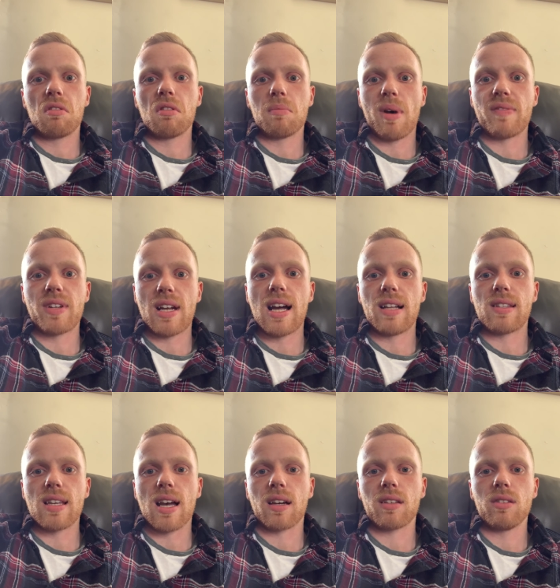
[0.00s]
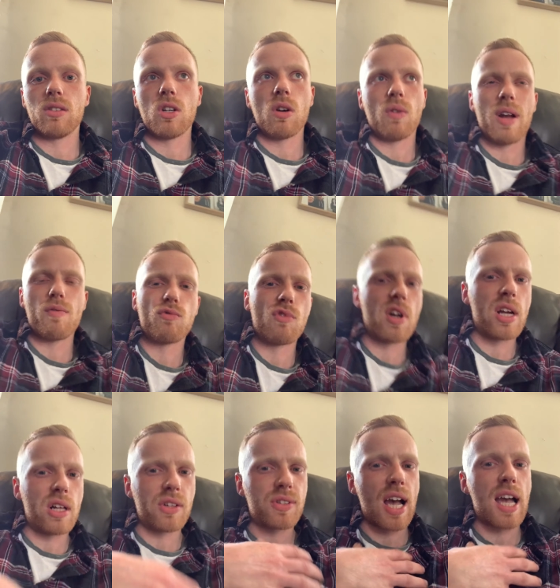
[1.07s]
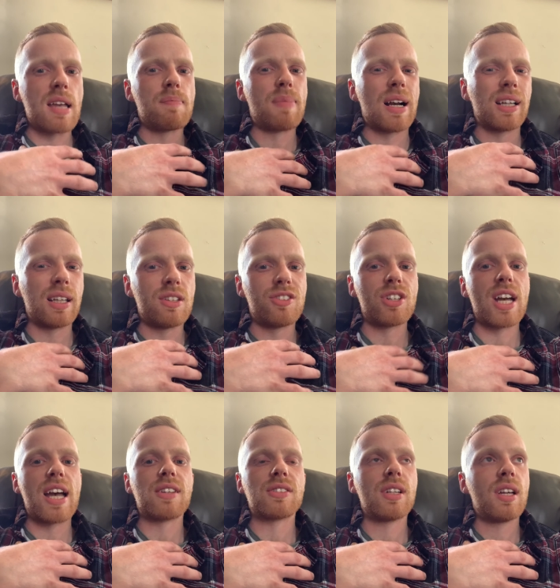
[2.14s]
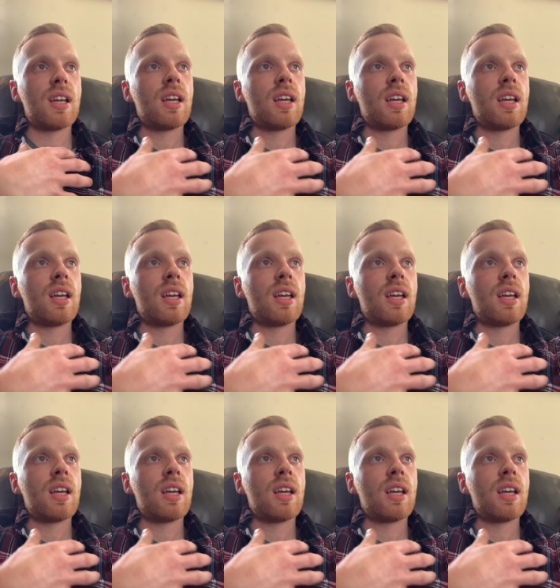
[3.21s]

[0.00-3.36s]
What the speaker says: I'm having an heart attack, like real tight banging chest,